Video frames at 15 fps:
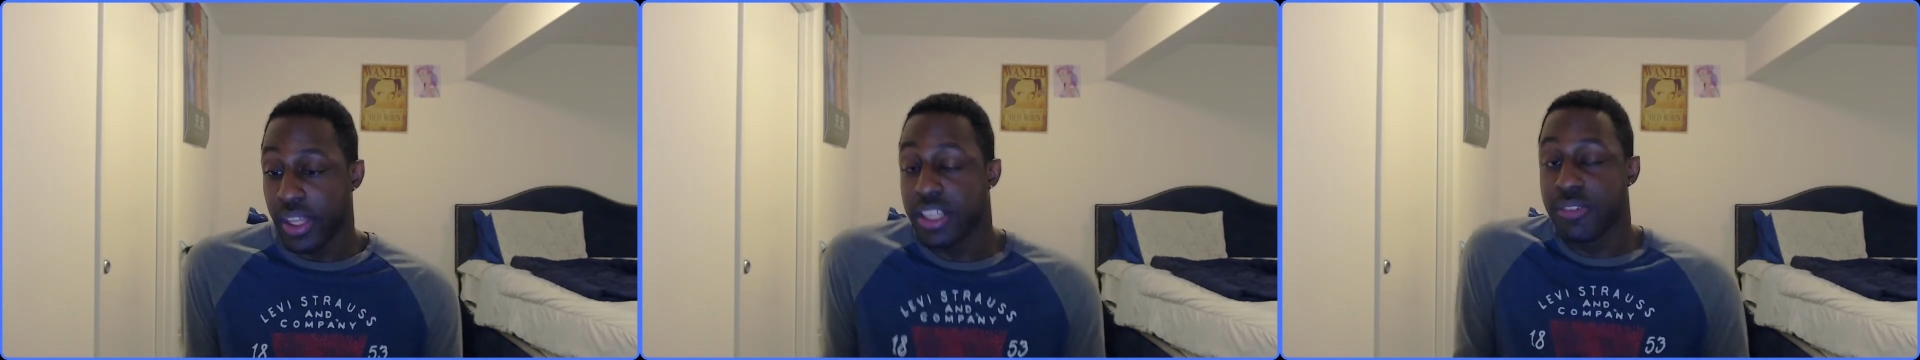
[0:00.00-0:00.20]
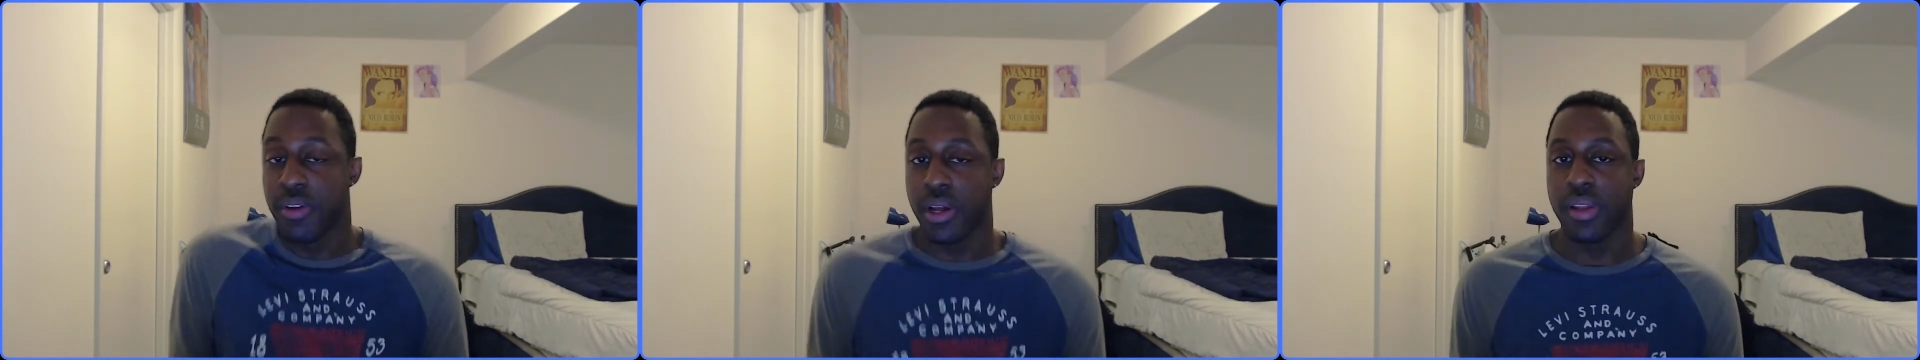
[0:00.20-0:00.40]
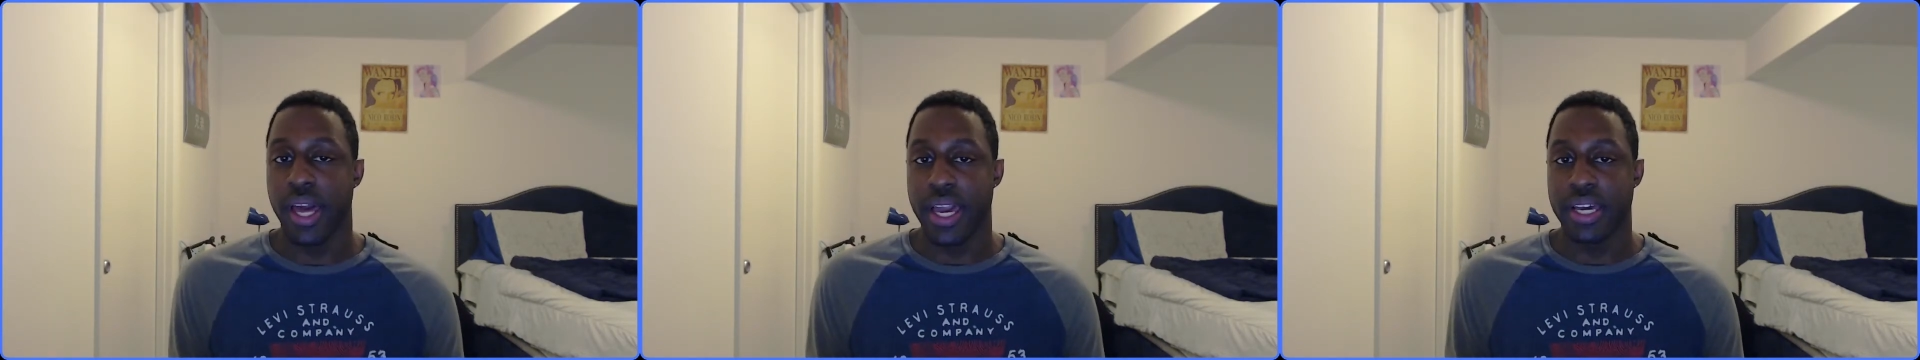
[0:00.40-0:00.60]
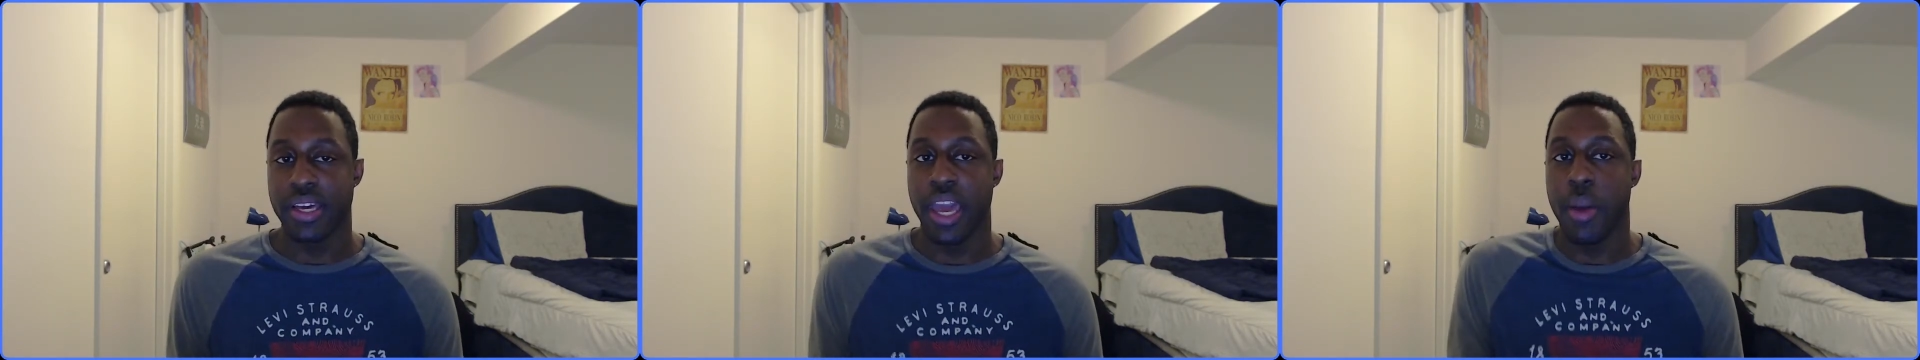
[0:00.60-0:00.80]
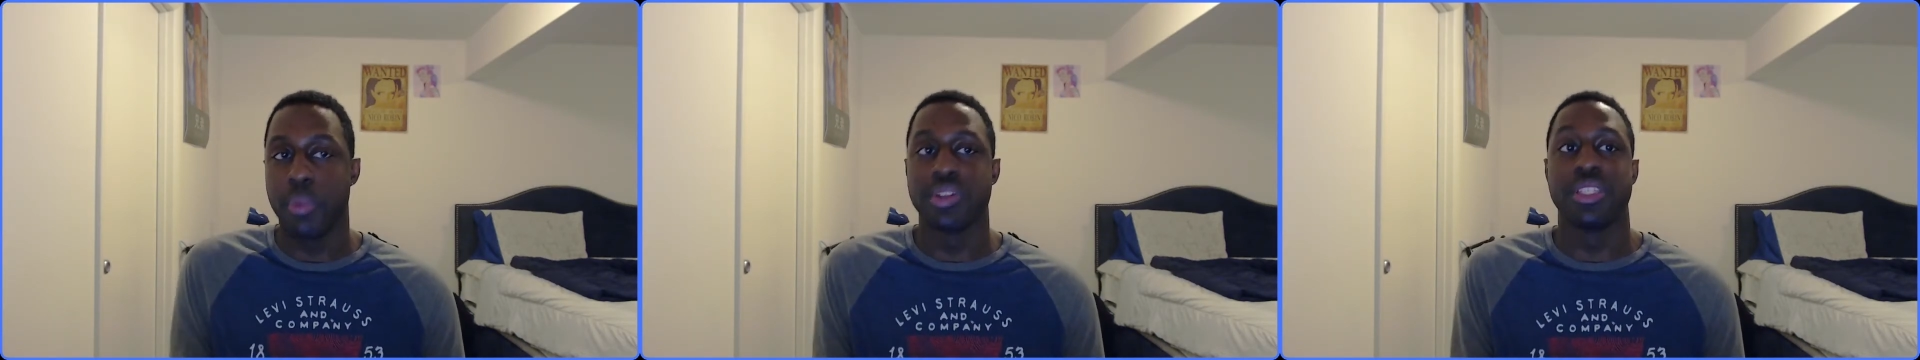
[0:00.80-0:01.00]
They just felt
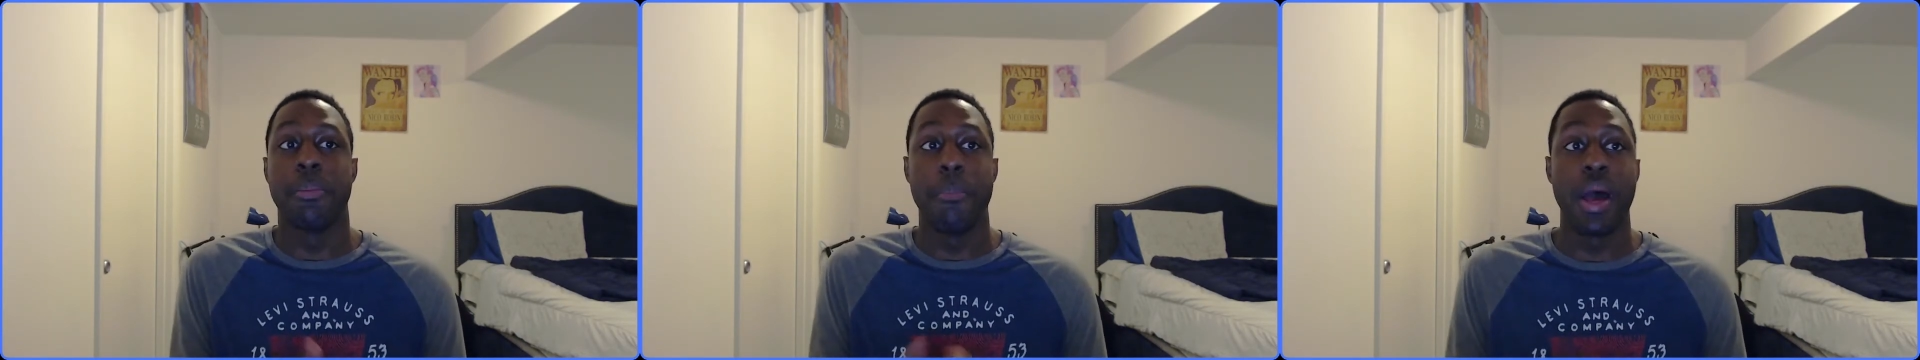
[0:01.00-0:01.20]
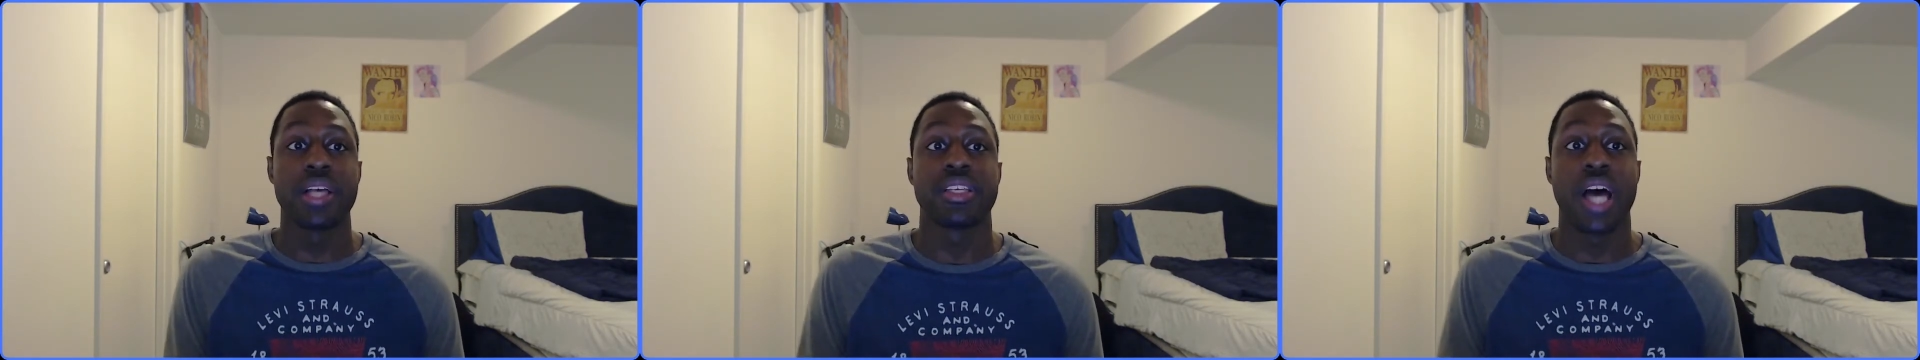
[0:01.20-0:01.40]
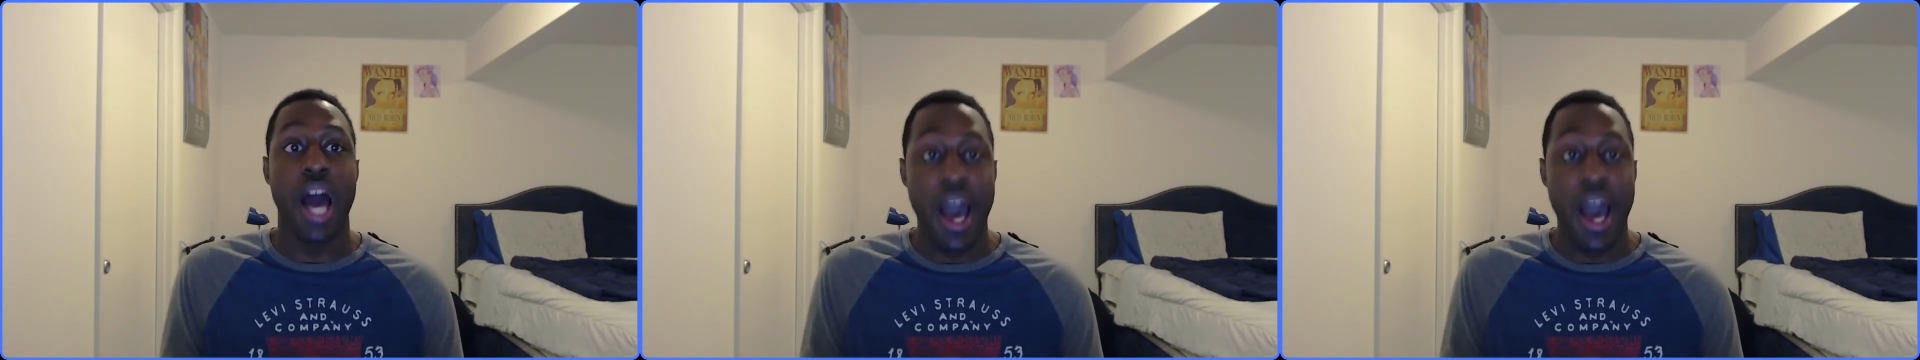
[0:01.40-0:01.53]
like it was the best